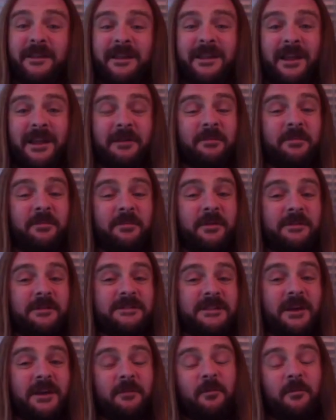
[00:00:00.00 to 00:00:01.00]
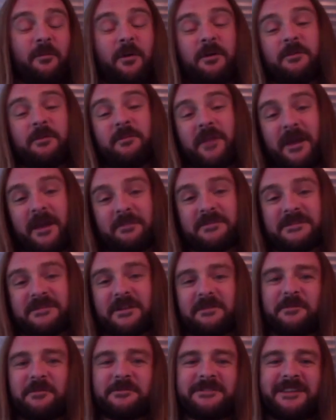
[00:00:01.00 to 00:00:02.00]
in Cloud Computing and welcome to
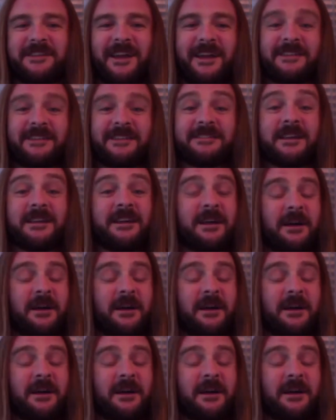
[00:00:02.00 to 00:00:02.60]
episode forty-eight